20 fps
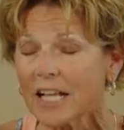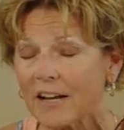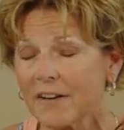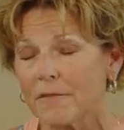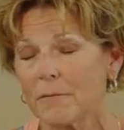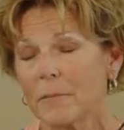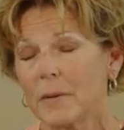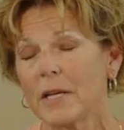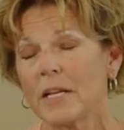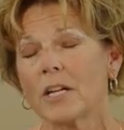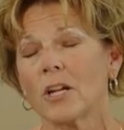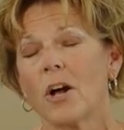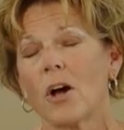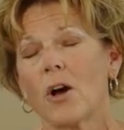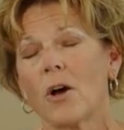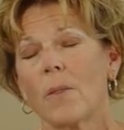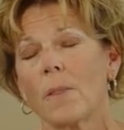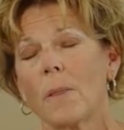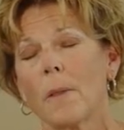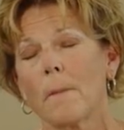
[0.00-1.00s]
of being
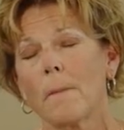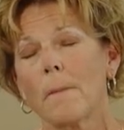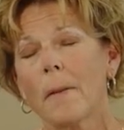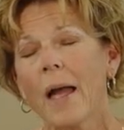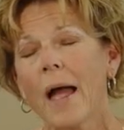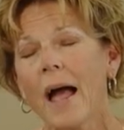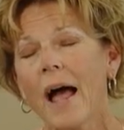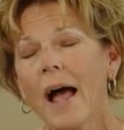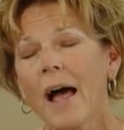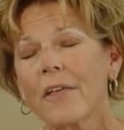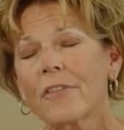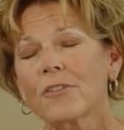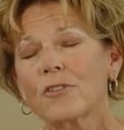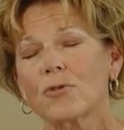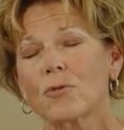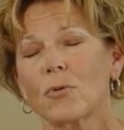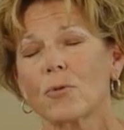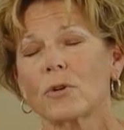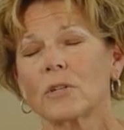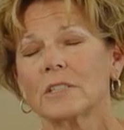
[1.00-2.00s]
on the path
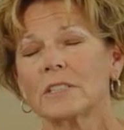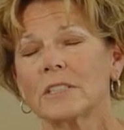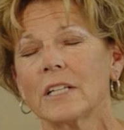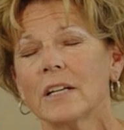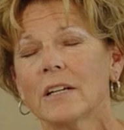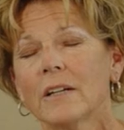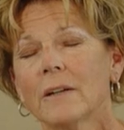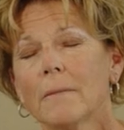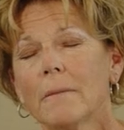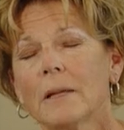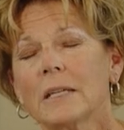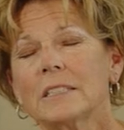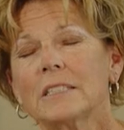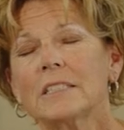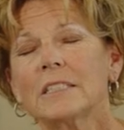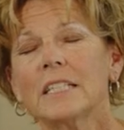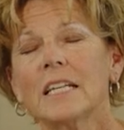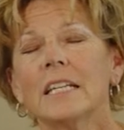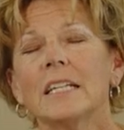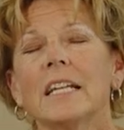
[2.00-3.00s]
towards
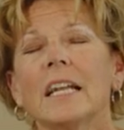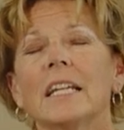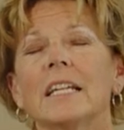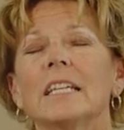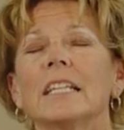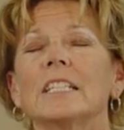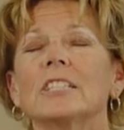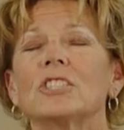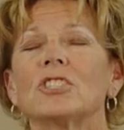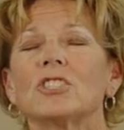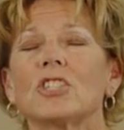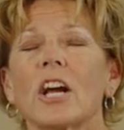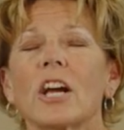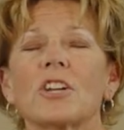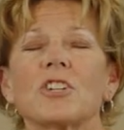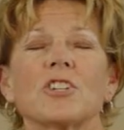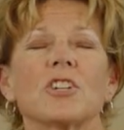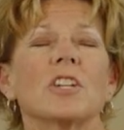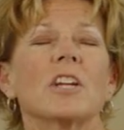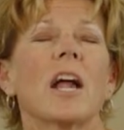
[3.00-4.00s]
sin and
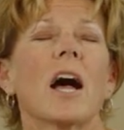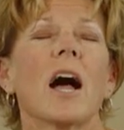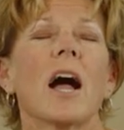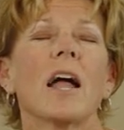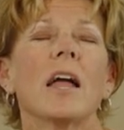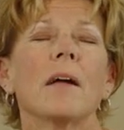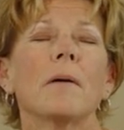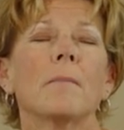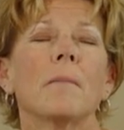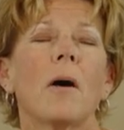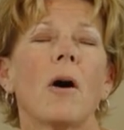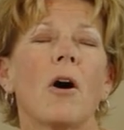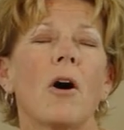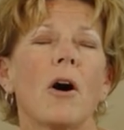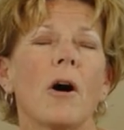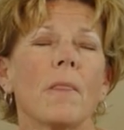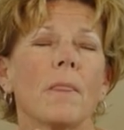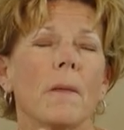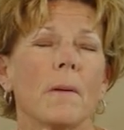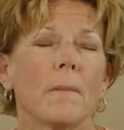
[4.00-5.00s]
destruction, I am
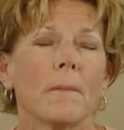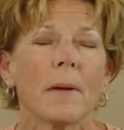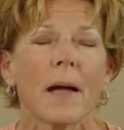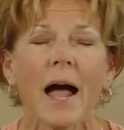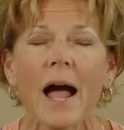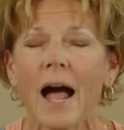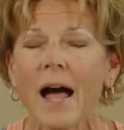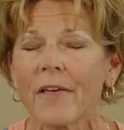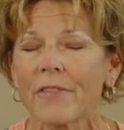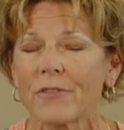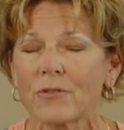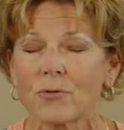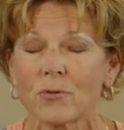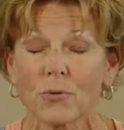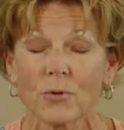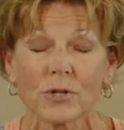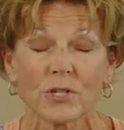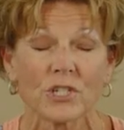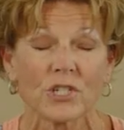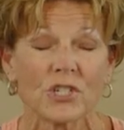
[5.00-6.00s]
on the path
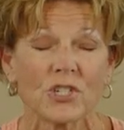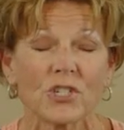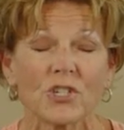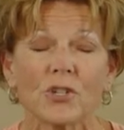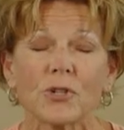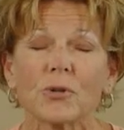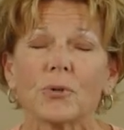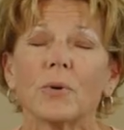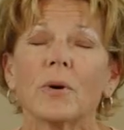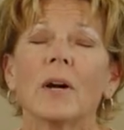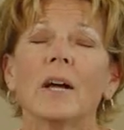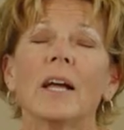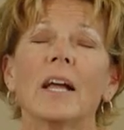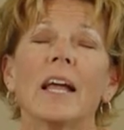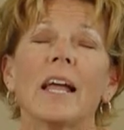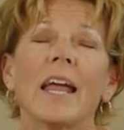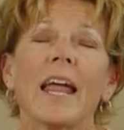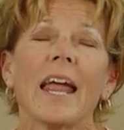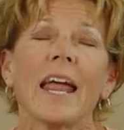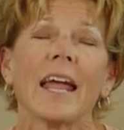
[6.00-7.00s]
towards you
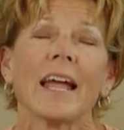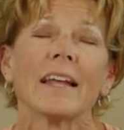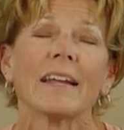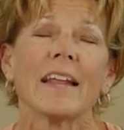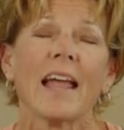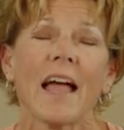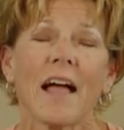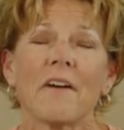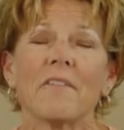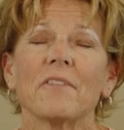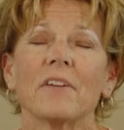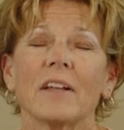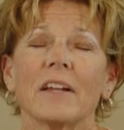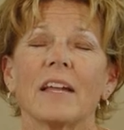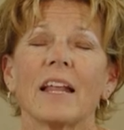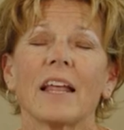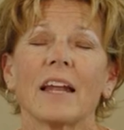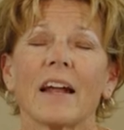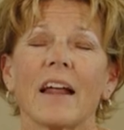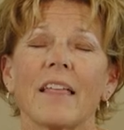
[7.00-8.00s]
and
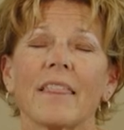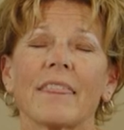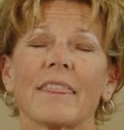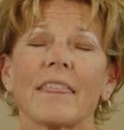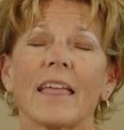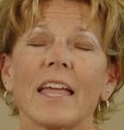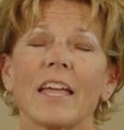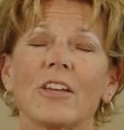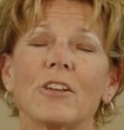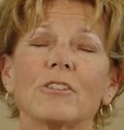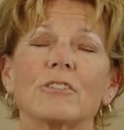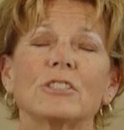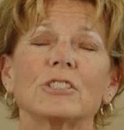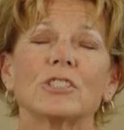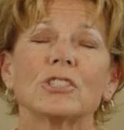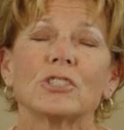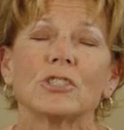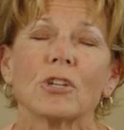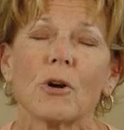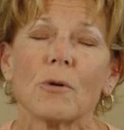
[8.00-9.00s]
heaven. And I thank you
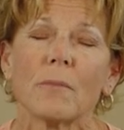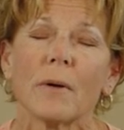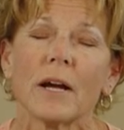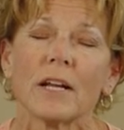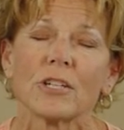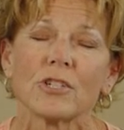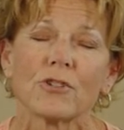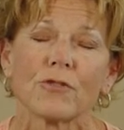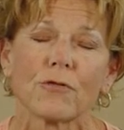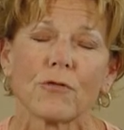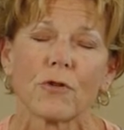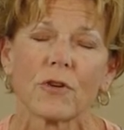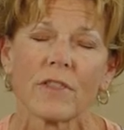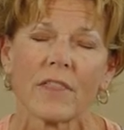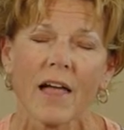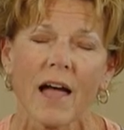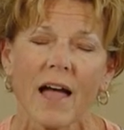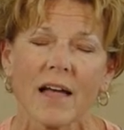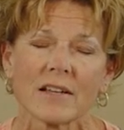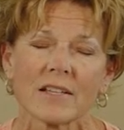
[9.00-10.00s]
so much for
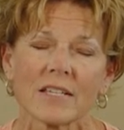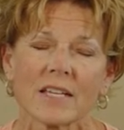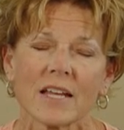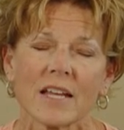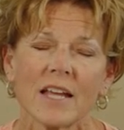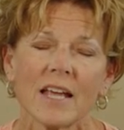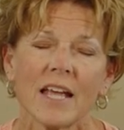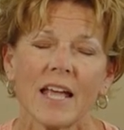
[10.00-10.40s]
that.